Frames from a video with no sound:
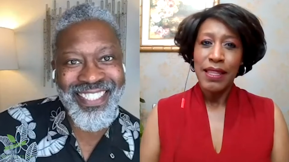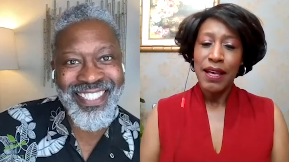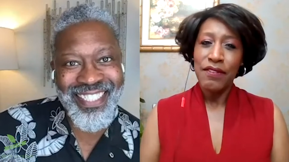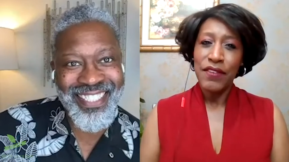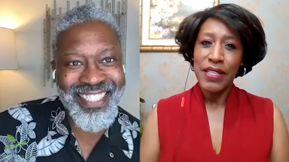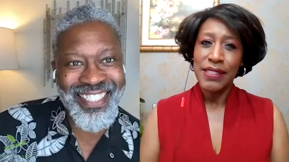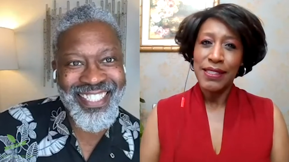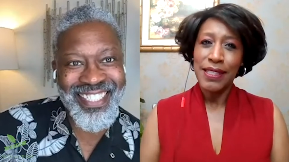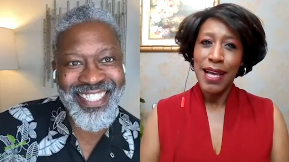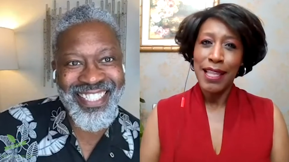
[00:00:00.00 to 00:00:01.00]
Speaker 1: I love it.
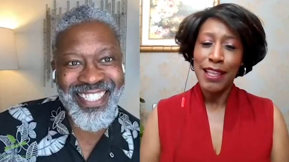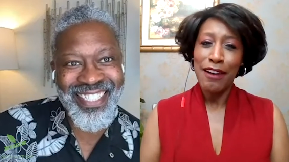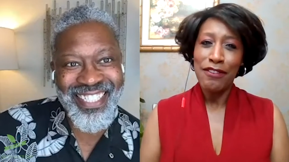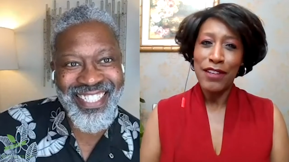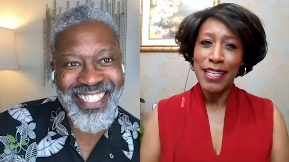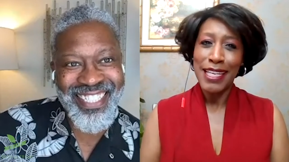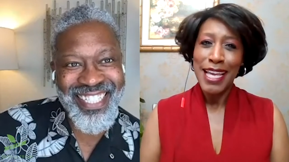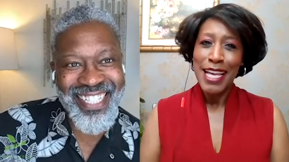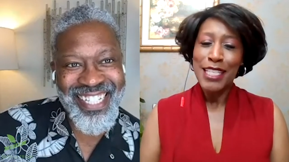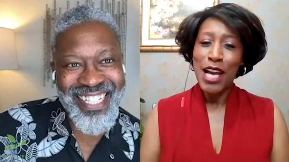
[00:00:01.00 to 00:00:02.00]
I love it.
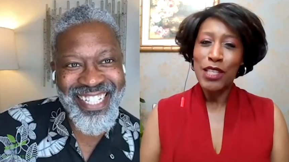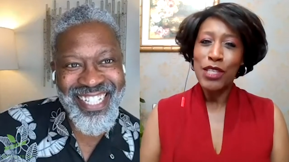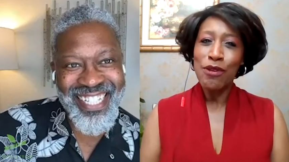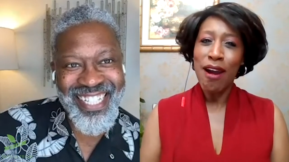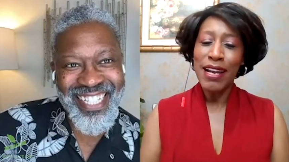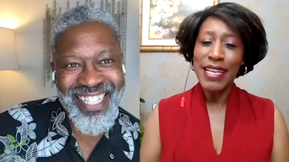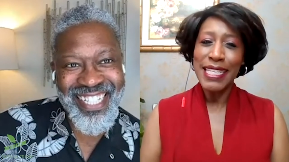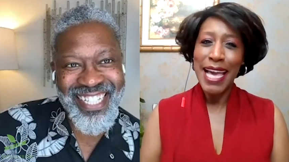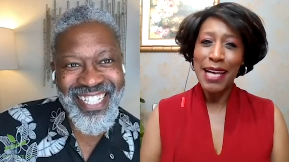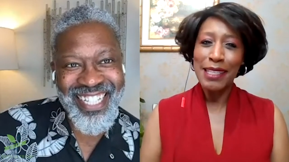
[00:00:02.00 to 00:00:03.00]
Now you are
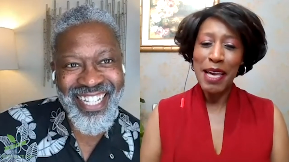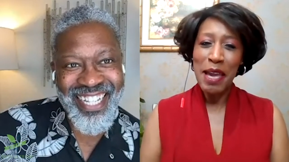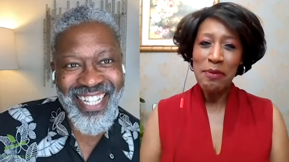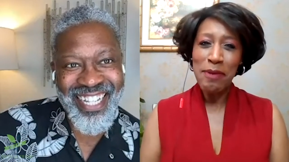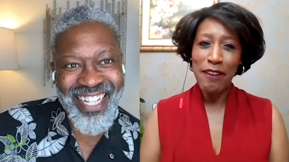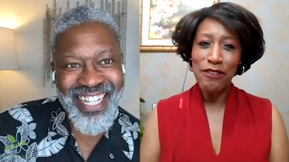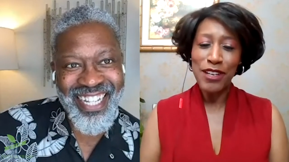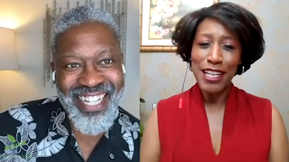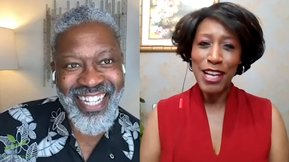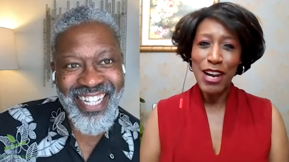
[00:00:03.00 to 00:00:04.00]
in LA, my
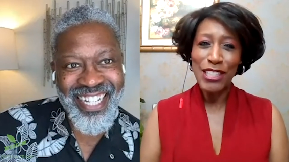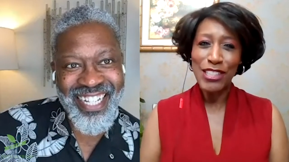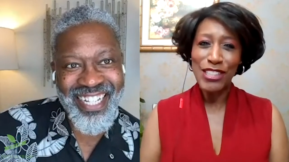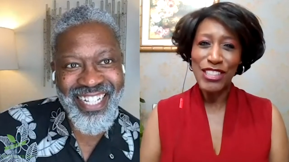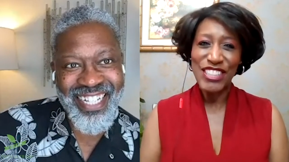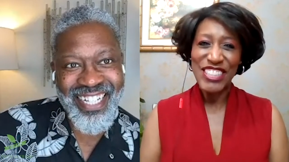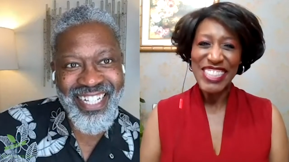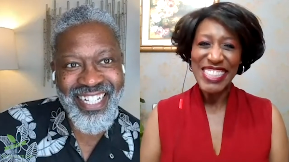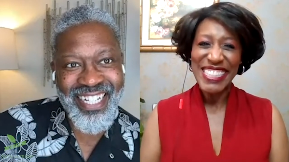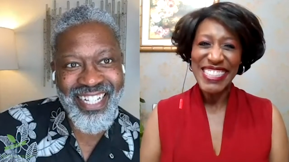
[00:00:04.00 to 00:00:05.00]
friend, aren't you?
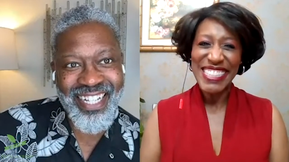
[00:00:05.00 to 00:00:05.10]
